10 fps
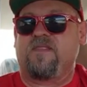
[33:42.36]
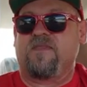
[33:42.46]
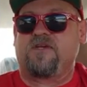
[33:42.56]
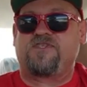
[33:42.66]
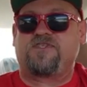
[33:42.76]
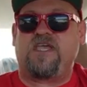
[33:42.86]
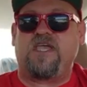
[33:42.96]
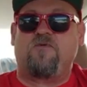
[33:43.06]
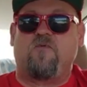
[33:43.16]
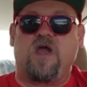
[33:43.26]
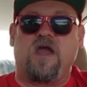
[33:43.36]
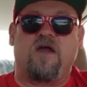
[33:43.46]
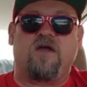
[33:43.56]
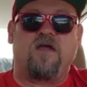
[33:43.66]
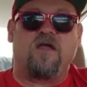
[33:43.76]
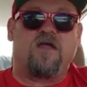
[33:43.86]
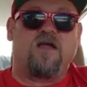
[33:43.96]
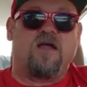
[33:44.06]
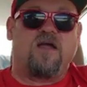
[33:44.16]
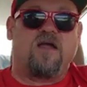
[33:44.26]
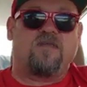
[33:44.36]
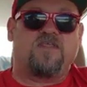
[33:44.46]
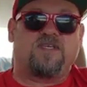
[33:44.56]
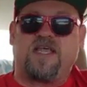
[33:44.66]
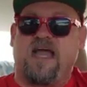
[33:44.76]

There's a scene where this